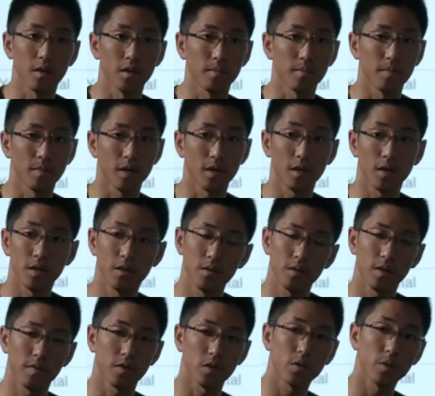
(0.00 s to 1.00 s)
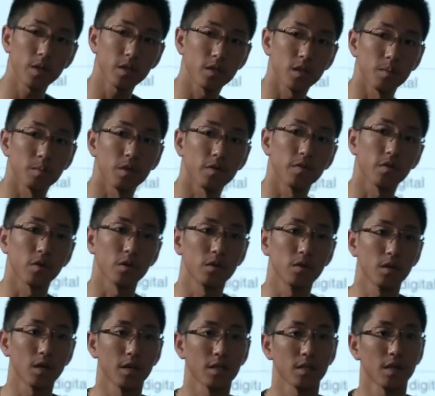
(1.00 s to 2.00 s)
Um, I, I, do have a quick demo for
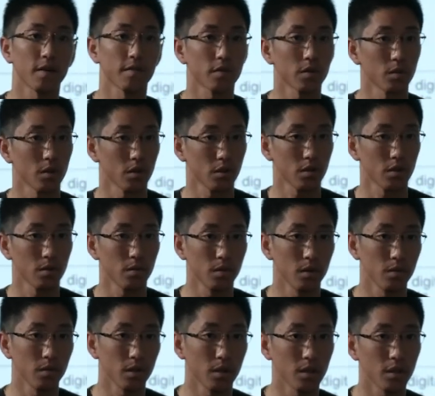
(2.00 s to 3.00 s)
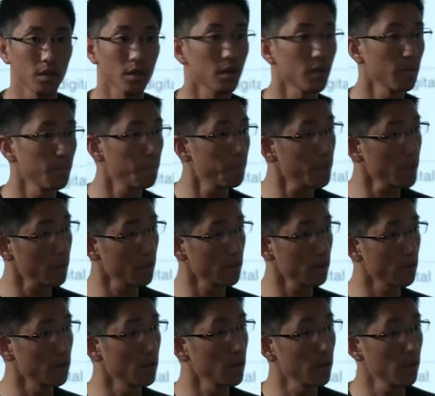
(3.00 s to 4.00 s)
you guys afterwards, so we, we can get a bit
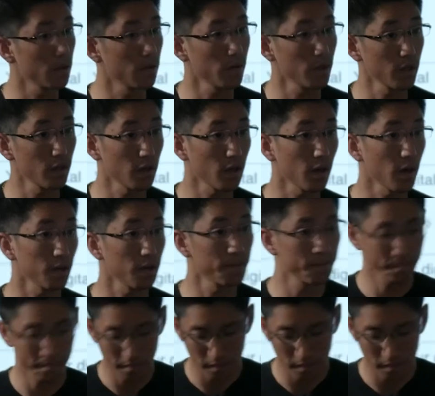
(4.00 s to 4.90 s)
into the nitty gritty there.